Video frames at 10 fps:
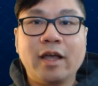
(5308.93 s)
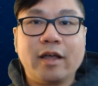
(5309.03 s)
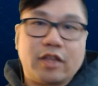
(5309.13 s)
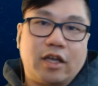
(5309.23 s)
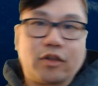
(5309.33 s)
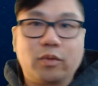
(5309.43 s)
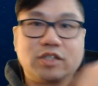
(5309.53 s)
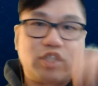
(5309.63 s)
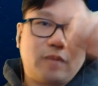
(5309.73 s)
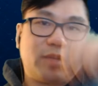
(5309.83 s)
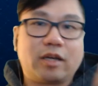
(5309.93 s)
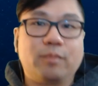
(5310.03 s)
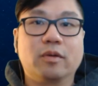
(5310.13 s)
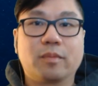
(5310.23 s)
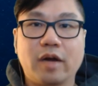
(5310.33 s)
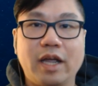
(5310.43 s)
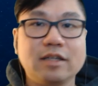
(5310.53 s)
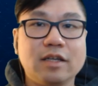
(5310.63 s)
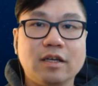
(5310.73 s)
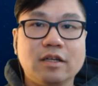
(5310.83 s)
The other one's shaped like a
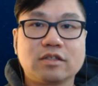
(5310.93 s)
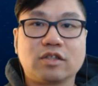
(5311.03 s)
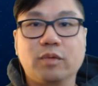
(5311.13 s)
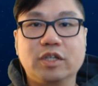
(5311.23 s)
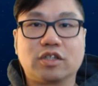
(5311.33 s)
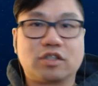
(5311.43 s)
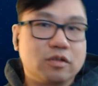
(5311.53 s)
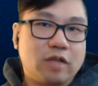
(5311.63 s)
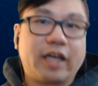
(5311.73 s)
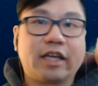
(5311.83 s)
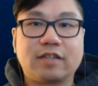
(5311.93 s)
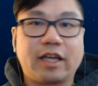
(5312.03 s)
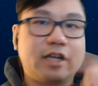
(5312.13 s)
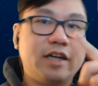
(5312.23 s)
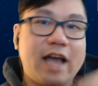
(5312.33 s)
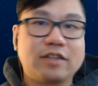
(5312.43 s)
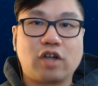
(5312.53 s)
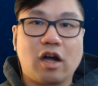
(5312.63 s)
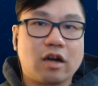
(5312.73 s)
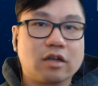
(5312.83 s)
boomerang. So we just do it's like a
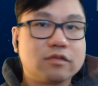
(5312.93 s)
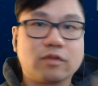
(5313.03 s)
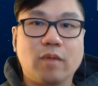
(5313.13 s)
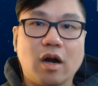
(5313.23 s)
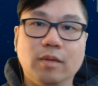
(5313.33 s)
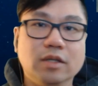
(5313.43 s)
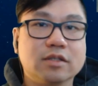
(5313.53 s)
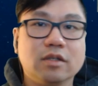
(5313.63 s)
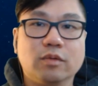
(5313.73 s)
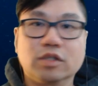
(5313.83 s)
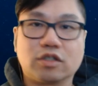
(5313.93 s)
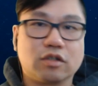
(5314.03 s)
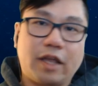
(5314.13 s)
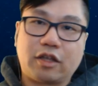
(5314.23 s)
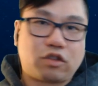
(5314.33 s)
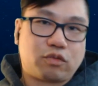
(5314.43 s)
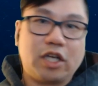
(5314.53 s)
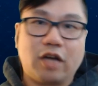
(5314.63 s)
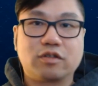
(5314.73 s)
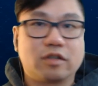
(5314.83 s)
NASCAR for marbles. We just do like
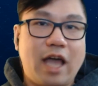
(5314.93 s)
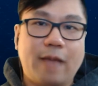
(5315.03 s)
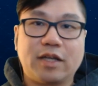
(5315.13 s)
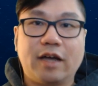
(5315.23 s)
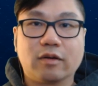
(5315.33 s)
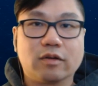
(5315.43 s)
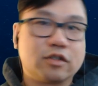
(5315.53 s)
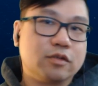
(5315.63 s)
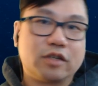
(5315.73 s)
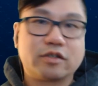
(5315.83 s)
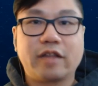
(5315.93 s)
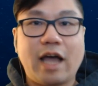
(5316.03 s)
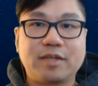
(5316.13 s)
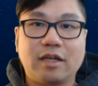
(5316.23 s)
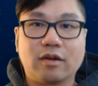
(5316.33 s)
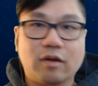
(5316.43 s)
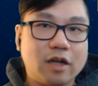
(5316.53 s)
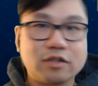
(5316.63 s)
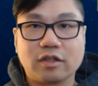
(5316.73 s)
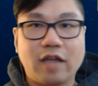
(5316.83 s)
300 laps on it, or 200 laps on it, or
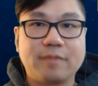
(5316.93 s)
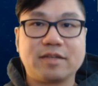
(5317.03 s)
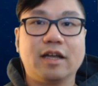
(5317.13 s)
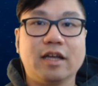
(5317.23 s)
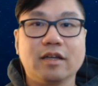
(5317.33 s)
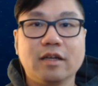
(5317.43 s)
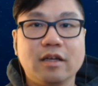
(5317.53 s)
100 laps on it,